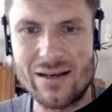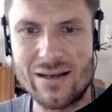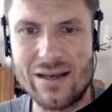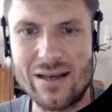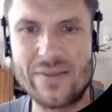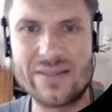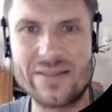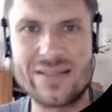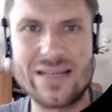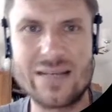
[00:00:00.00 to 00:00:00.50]
at
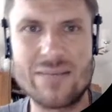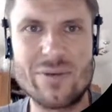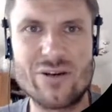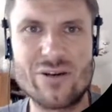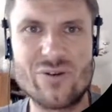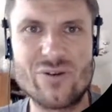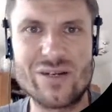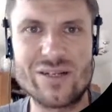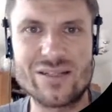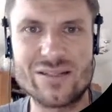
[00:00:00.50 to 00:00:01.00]
the same
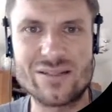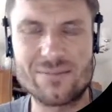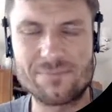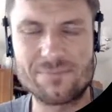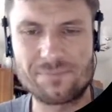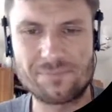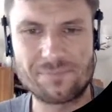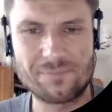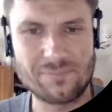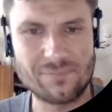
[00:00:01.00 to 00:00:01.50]
address,
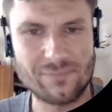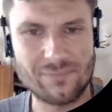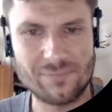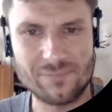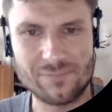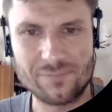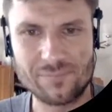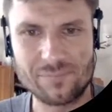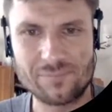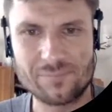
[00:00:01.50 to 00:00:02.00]

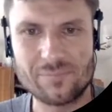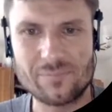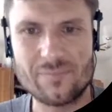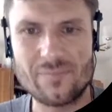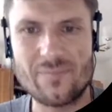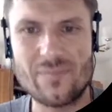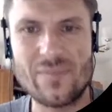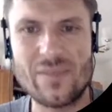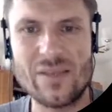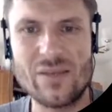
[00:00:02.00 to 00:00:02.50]

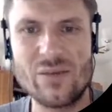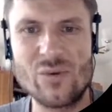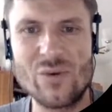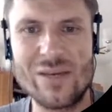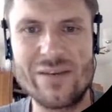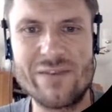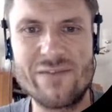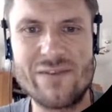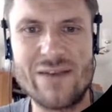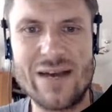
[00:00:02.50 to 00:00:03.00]
you
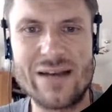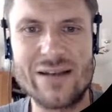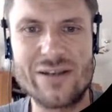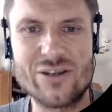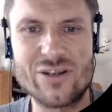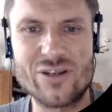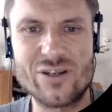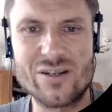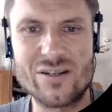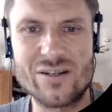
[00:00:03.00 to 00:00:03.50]
can
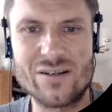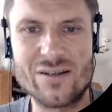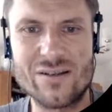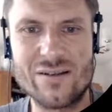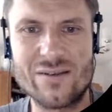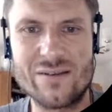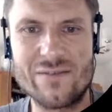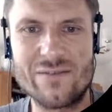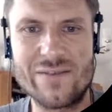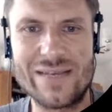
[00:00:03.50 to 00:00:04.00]
find
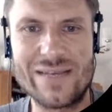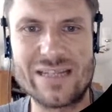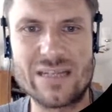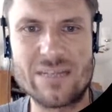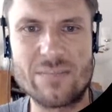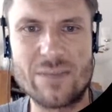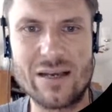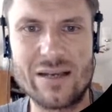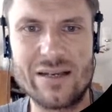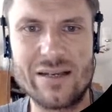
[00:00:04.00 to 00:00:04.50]
the VST
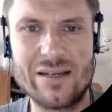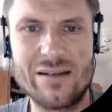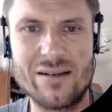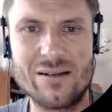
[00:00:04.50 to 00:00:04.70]
plugin.